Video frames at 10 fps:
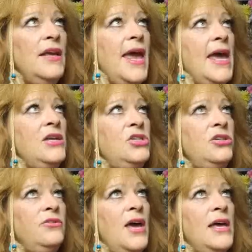as
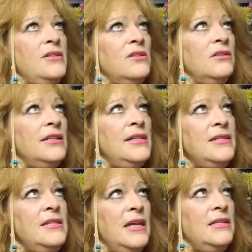you guys are
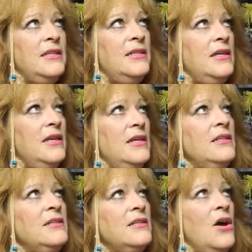listening to
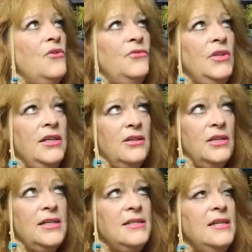this, hopefully you're
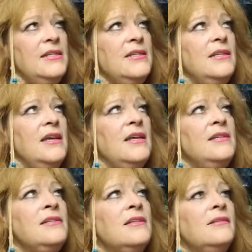listening to
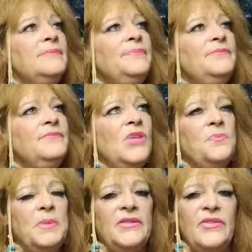this,
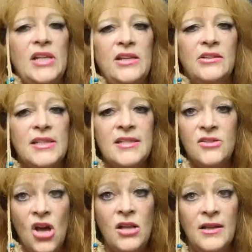Hopefully you'll
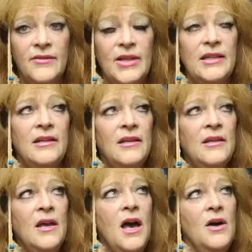listen to all of it.
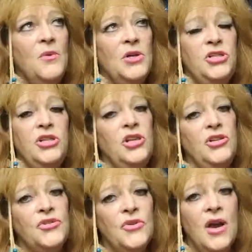I want you
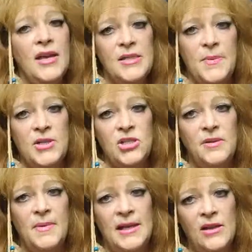to try,
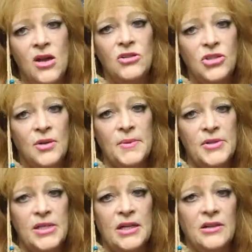especially my
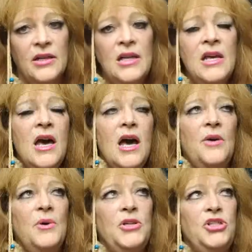long-termers here,
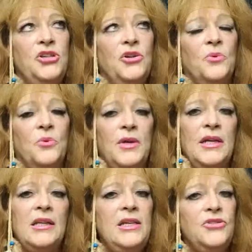I want you to
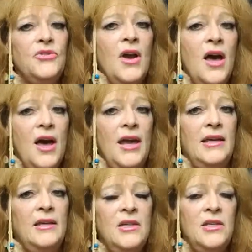really
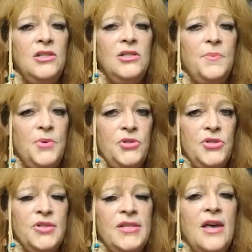try to put
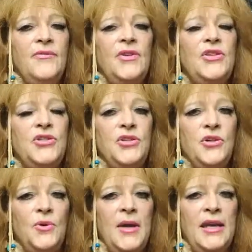yourself
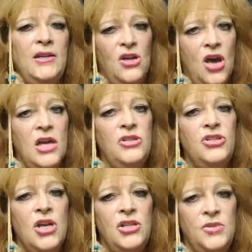into a
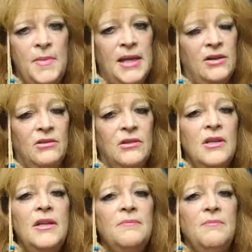non-judgmental,
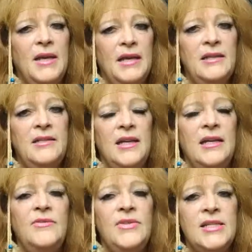
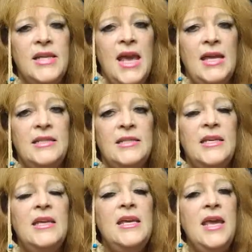meditative state
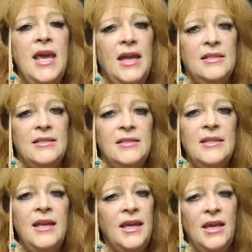and
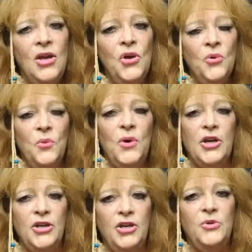see
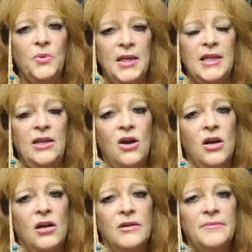where you really
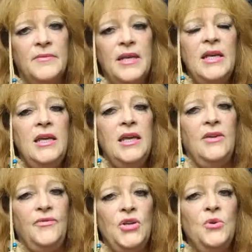are.
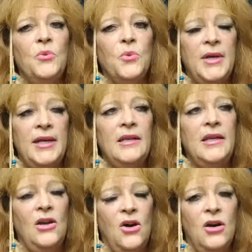If you
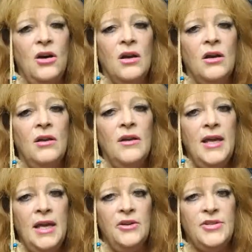really are
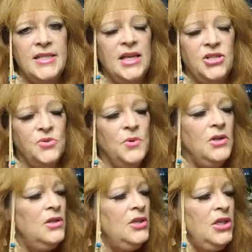
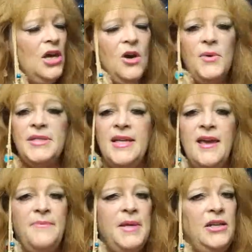heterosexual, always
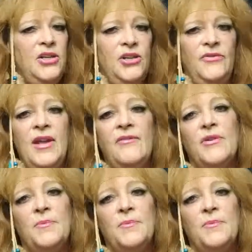have been, and you've never